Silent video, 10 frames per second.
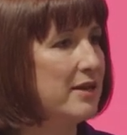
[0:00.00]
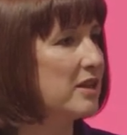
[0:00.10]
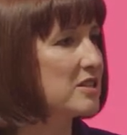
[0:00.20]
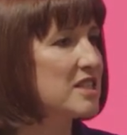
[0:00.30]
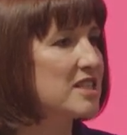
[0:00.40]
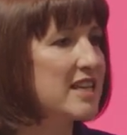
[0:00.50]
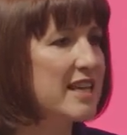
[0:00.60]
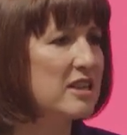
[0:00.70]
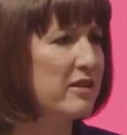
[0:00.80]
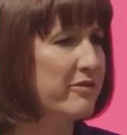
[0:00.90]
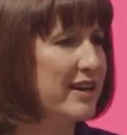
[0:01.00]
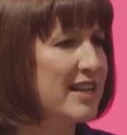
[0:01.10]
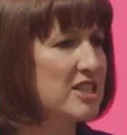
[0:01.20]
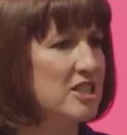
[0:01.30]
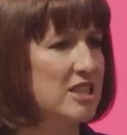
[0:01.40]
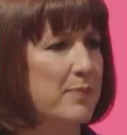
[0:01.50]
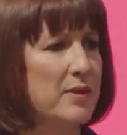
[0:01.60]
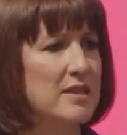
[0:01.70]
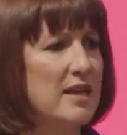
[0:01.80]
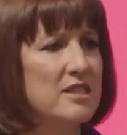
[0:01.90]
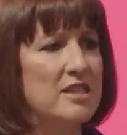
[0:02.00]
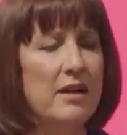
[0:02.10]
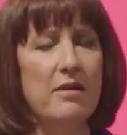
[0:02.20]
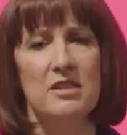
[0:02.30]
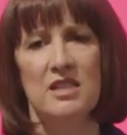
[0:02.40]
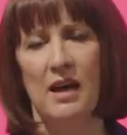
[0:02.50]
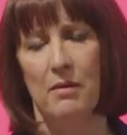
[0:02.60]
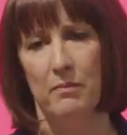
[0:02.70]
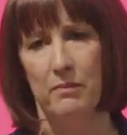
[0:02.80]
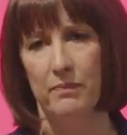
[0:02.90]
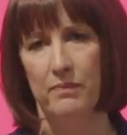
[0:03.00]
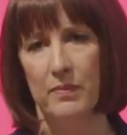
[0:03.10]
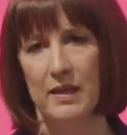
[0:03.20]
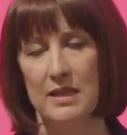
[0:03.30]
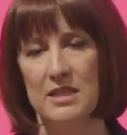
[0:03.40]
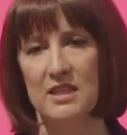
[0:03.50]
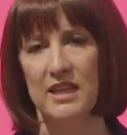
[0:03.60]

That to see the relationship as zero sum is